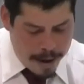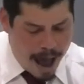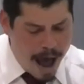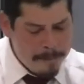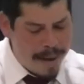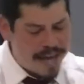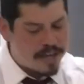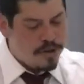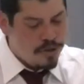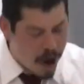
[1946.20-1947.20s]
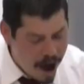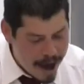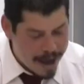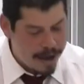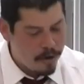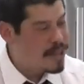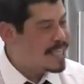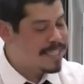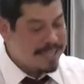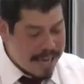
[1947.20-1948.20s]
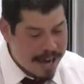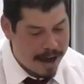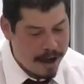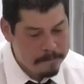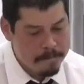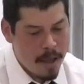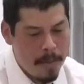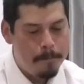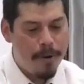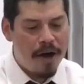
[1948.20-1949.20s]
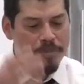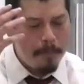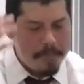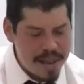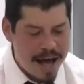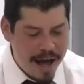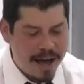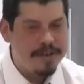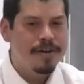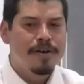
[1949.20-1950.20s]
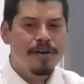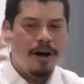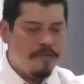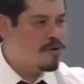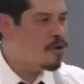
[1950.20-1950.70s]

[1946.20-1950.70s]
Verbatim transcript: are made nigh, or that's near, by the blood of